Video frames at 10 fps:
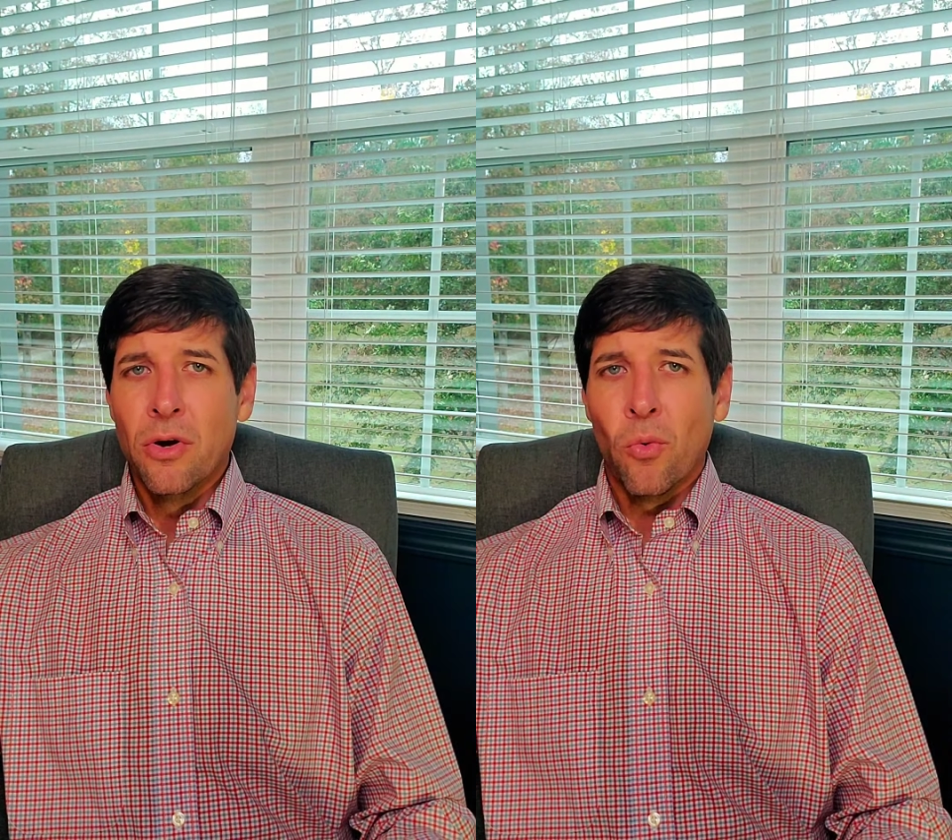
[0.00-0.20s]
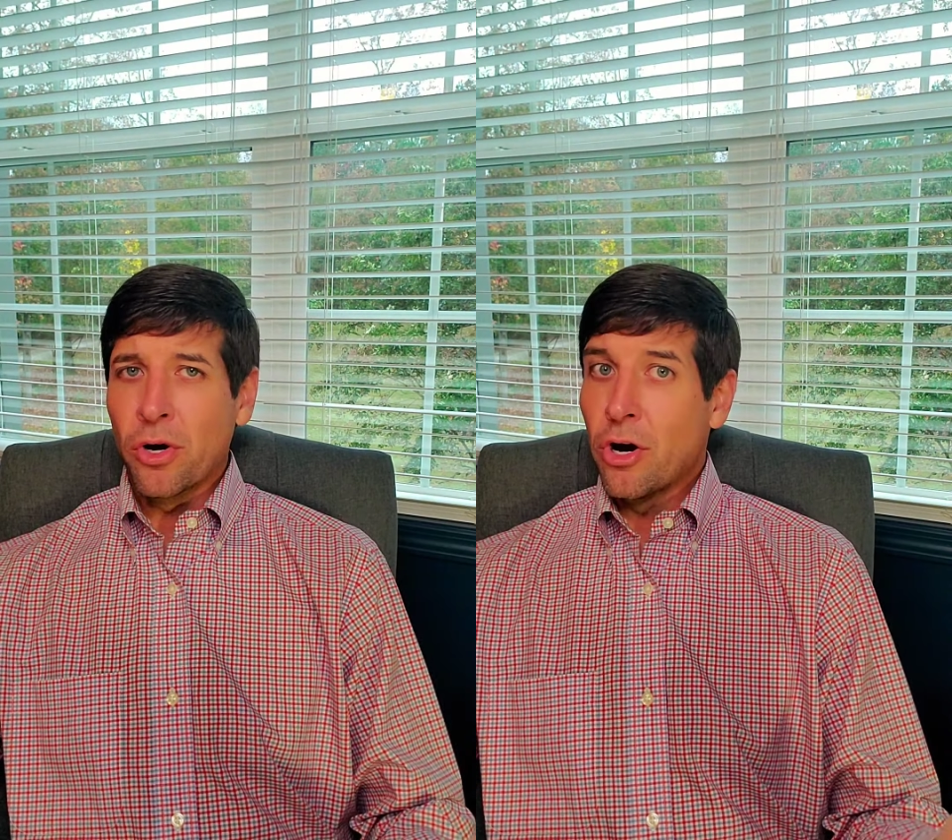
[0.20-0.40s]

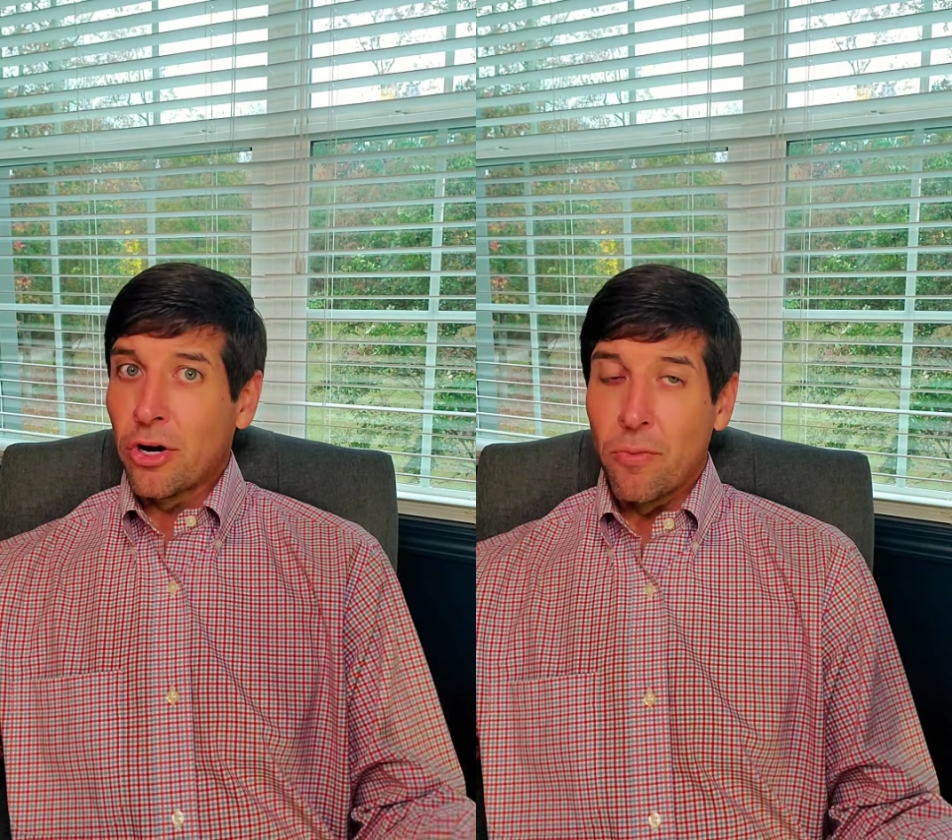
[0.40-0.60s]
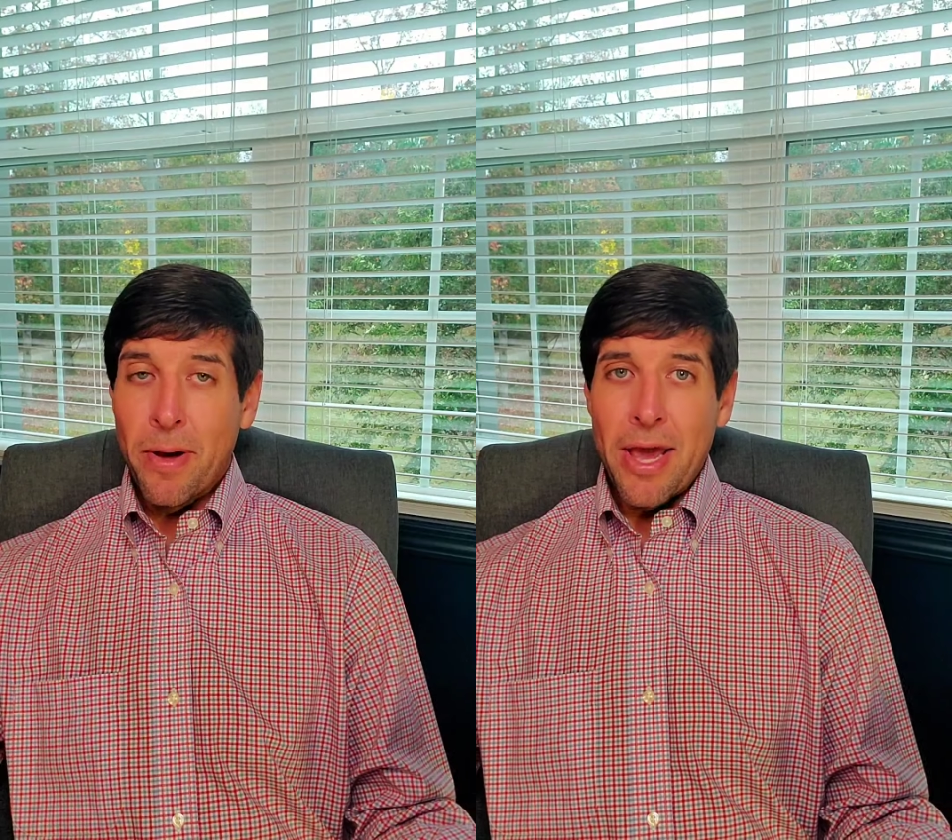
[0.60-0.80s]
where you're not
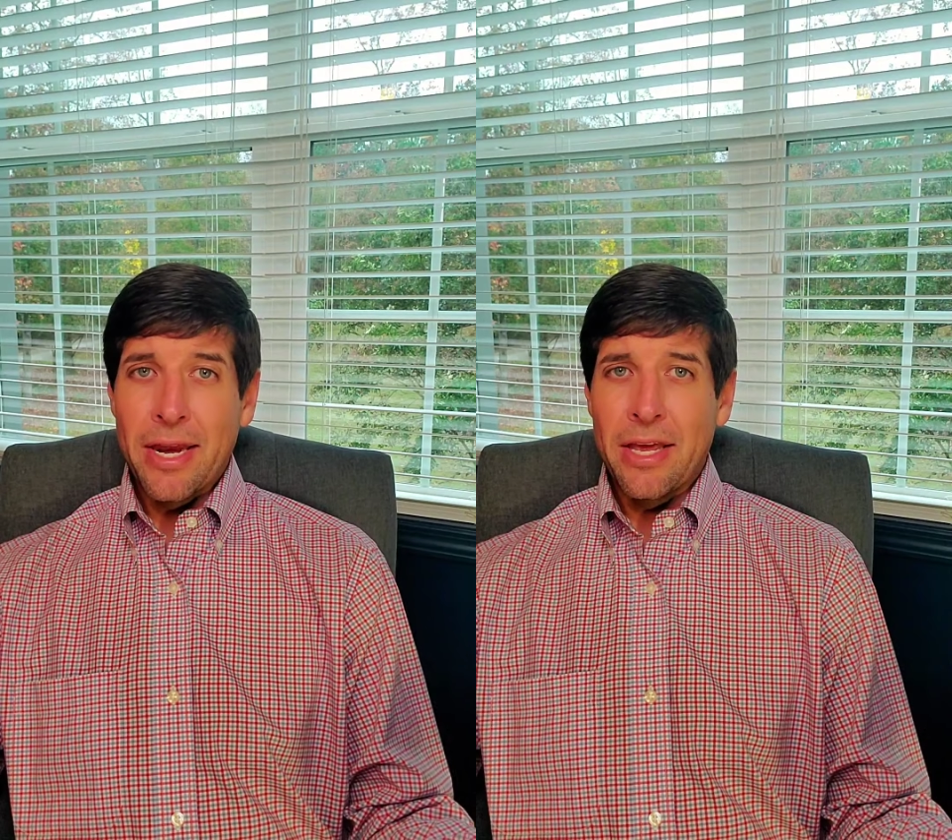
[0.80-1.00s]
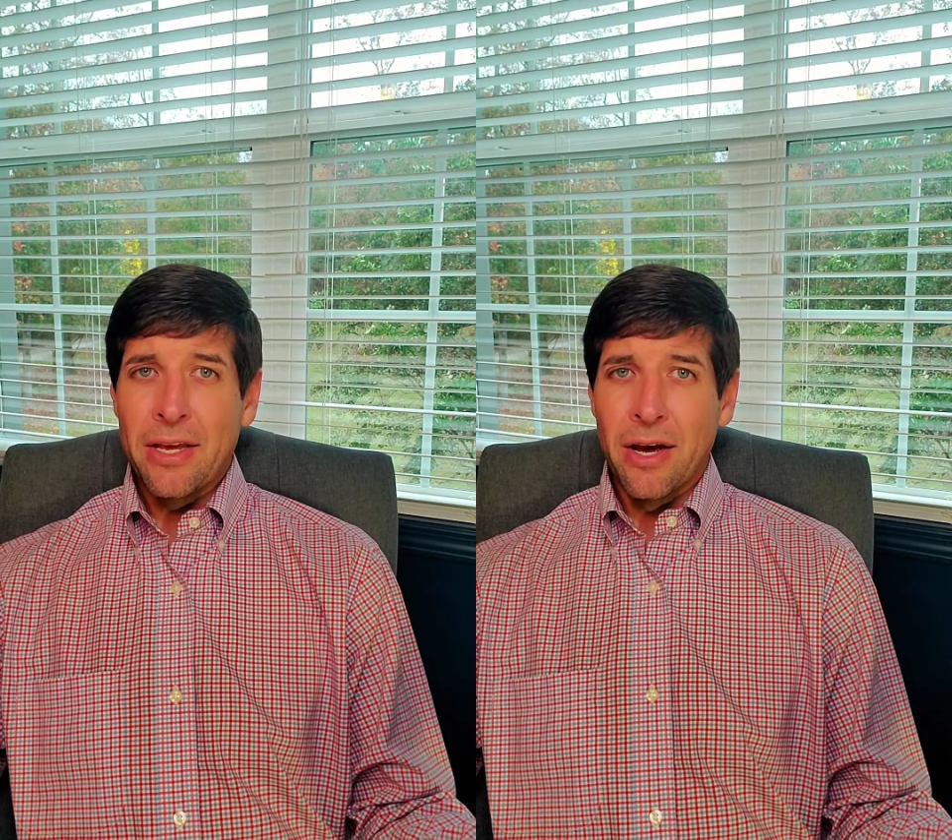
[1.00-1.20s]
going to pay
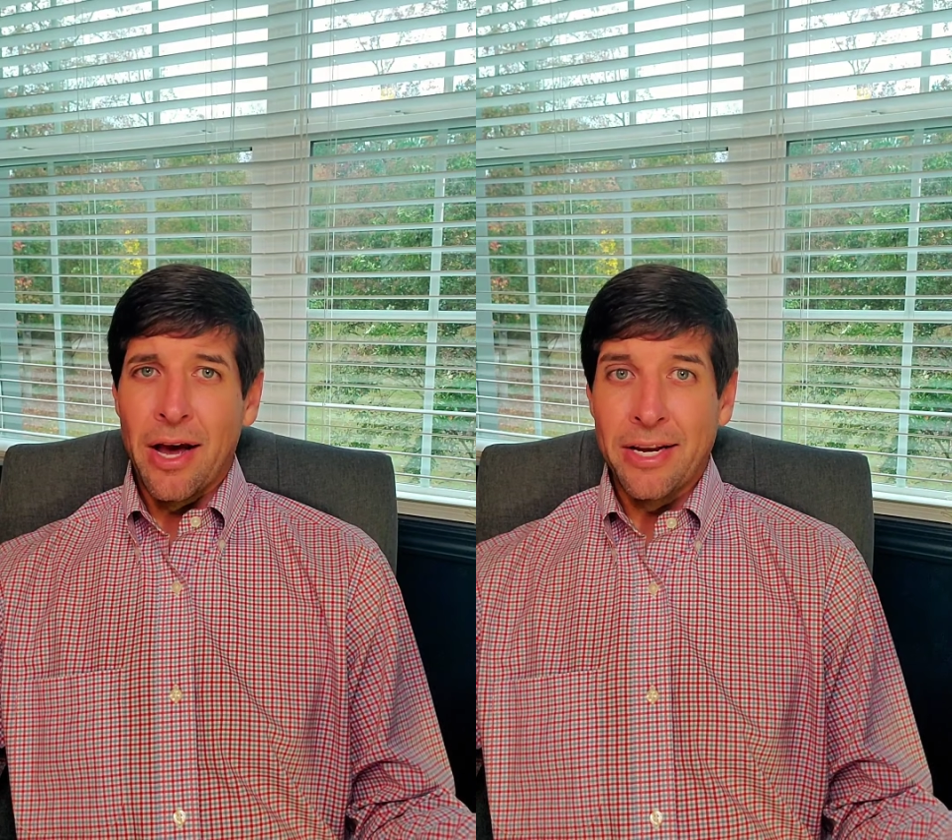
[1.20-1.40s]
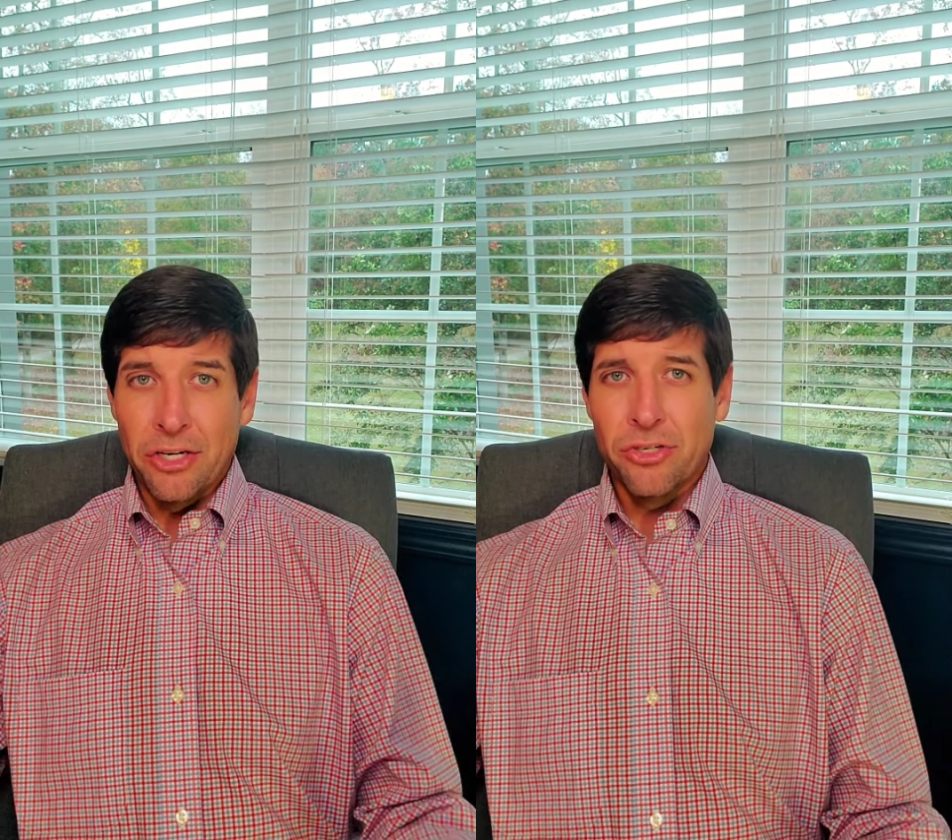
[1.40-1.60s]
any
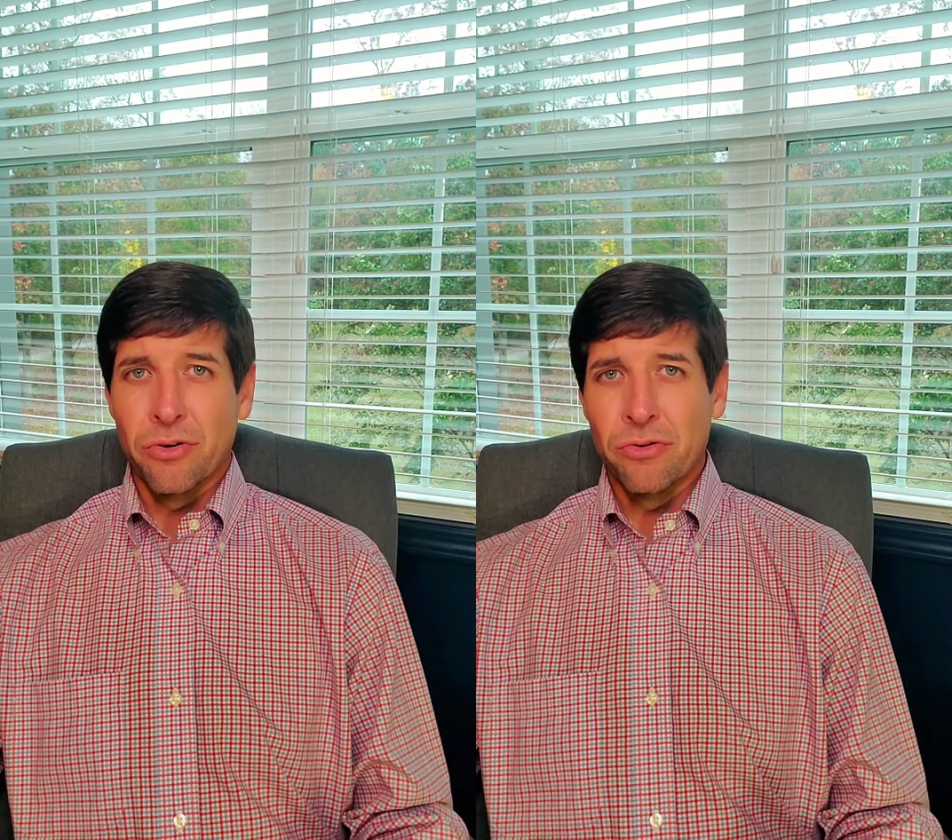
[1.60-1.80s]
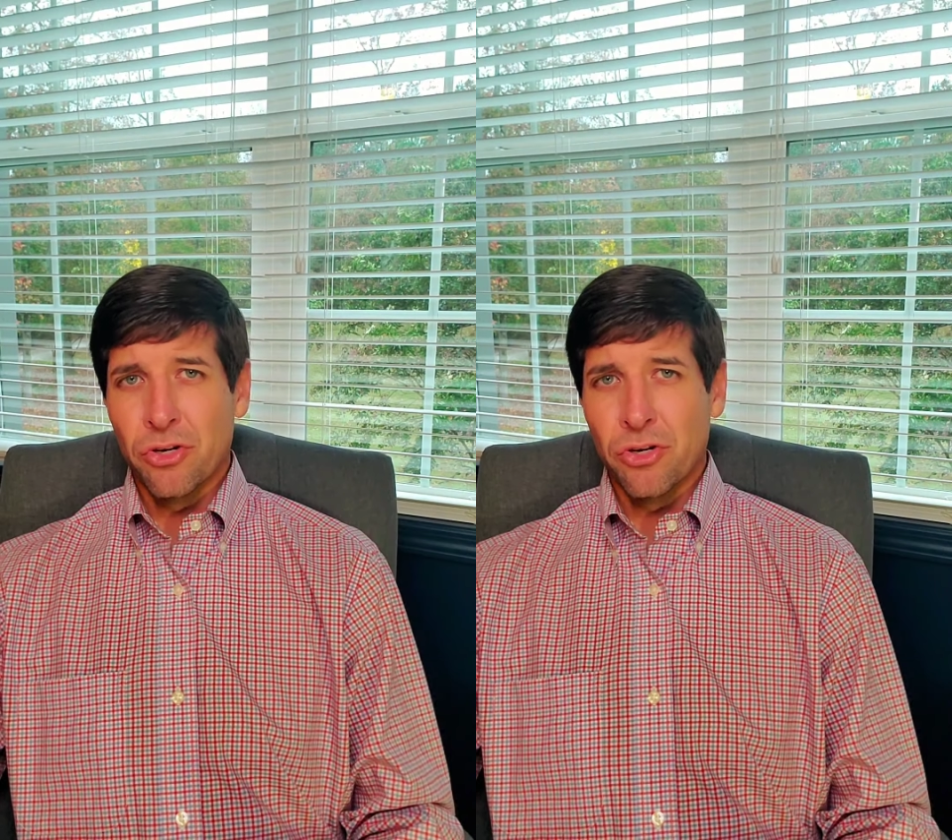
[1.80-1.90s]
additional